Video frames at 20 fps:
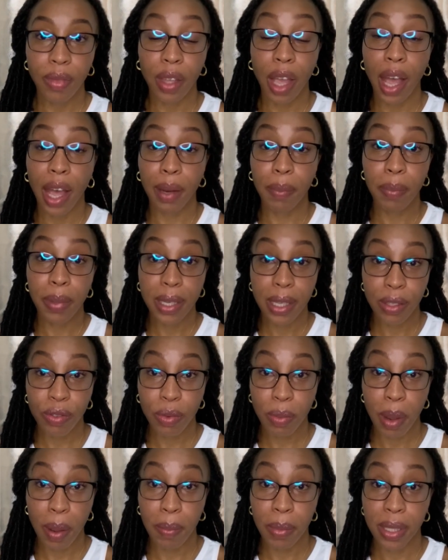and please
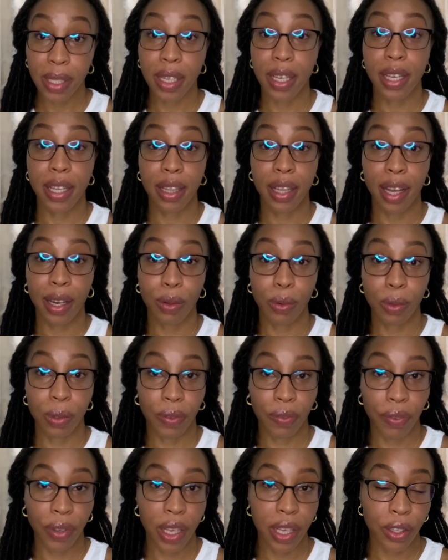remember to hit that
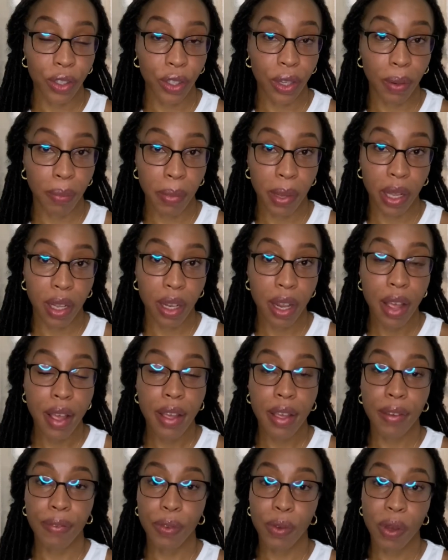notification bell
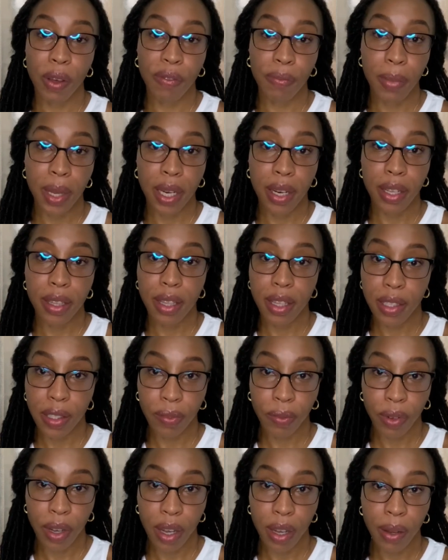if you have made it this
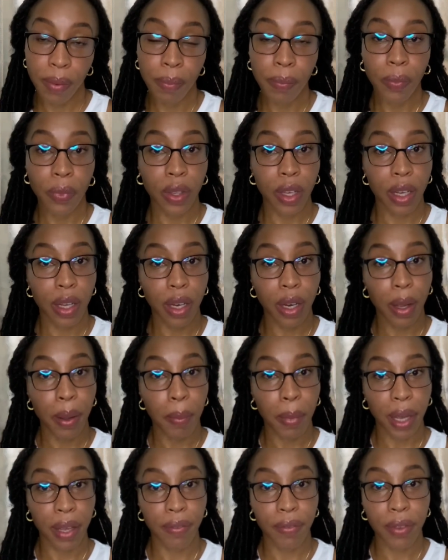far in
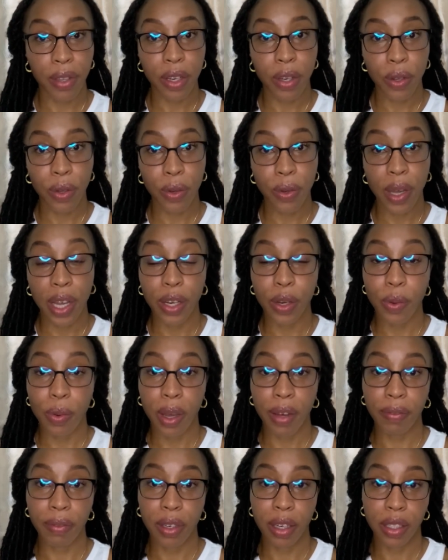my video and you
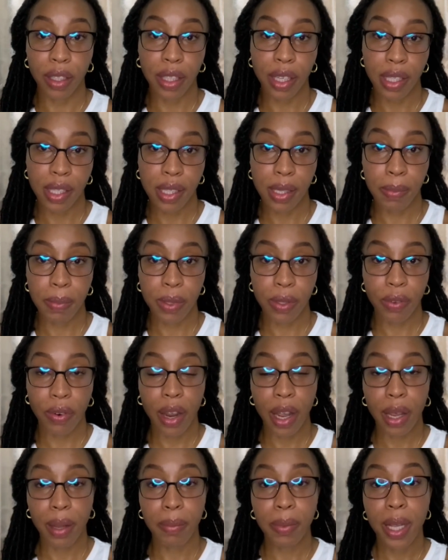have not yet
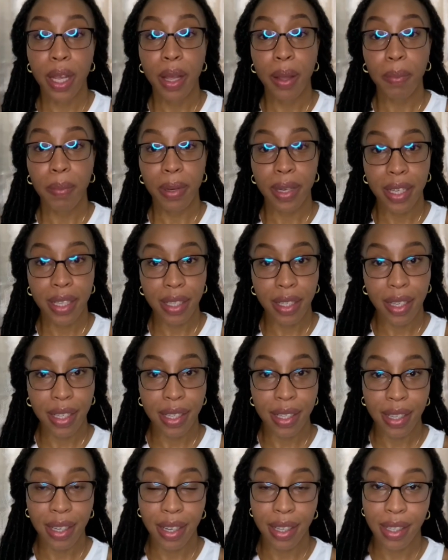subscribed please
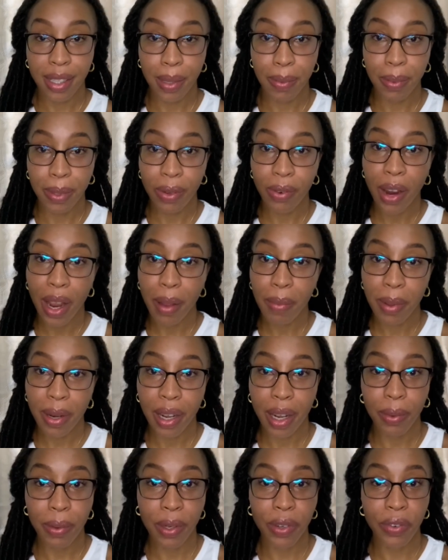consider subscribing
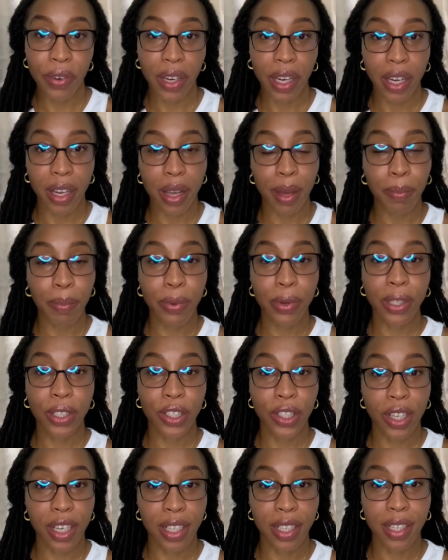i would greatly
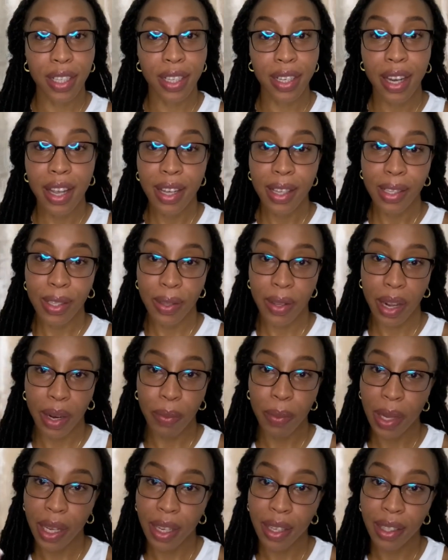appreciate it so that
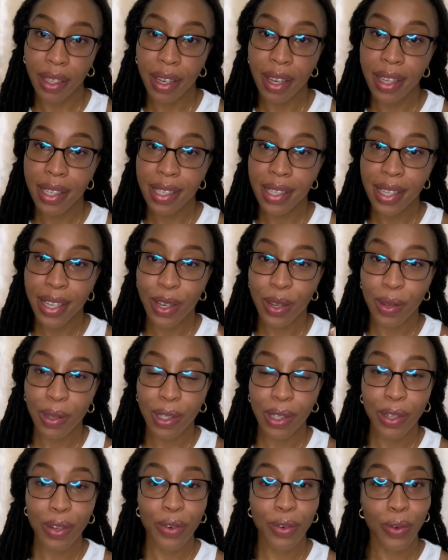we could continue
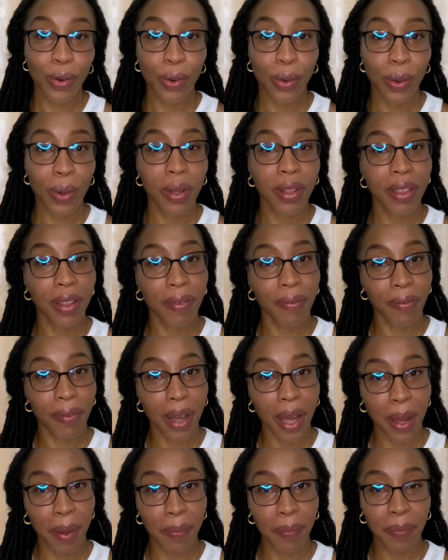to grow the
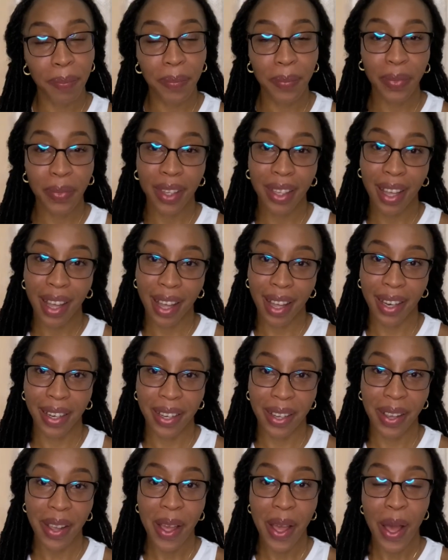farm
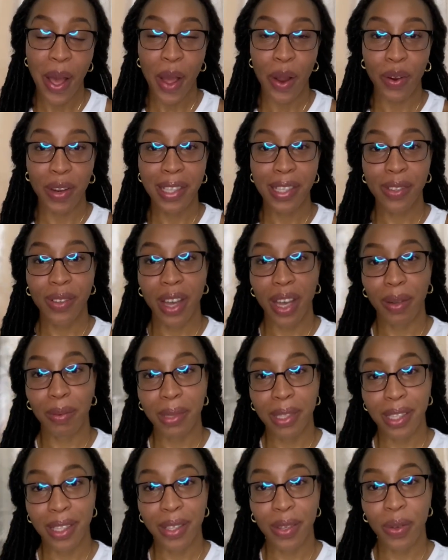alley all right so i will
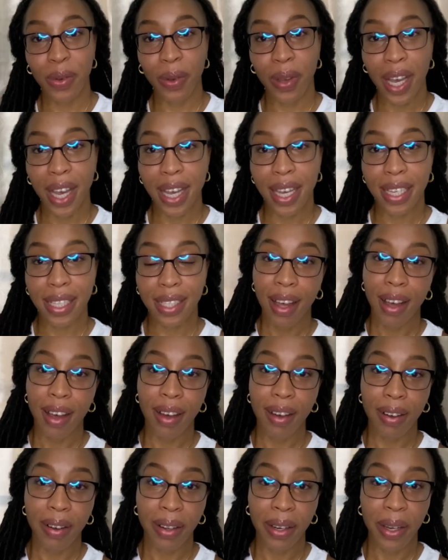see you guys
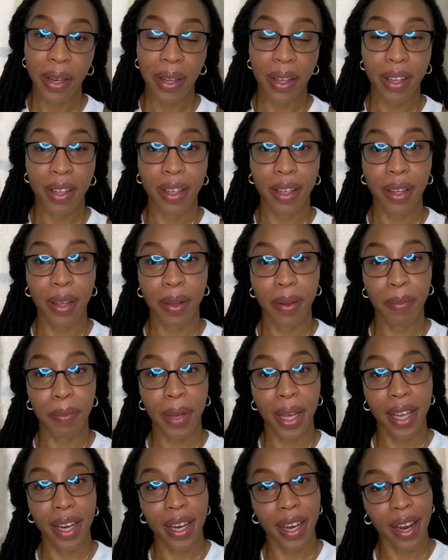on
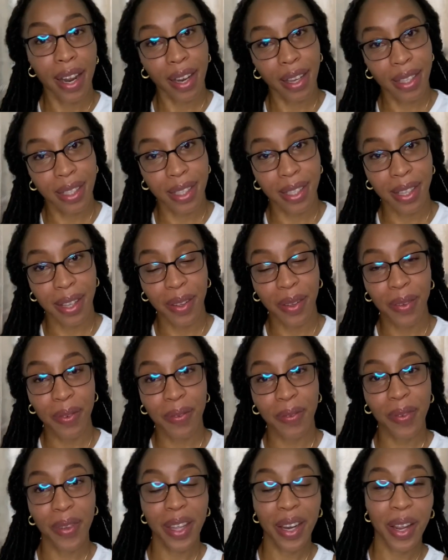my next
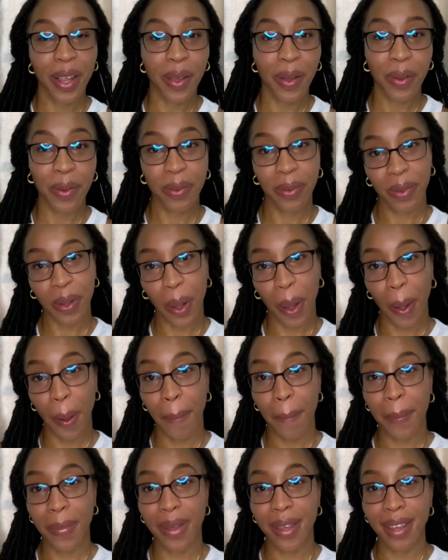video
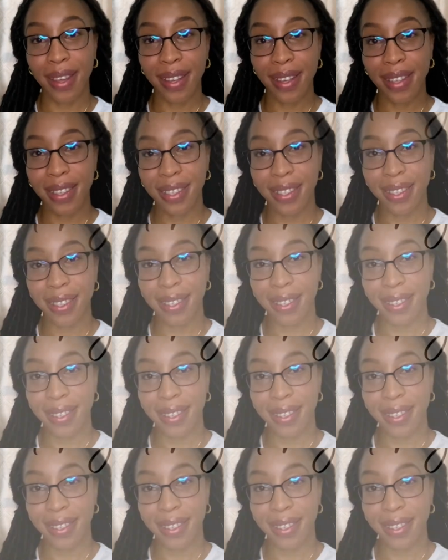peace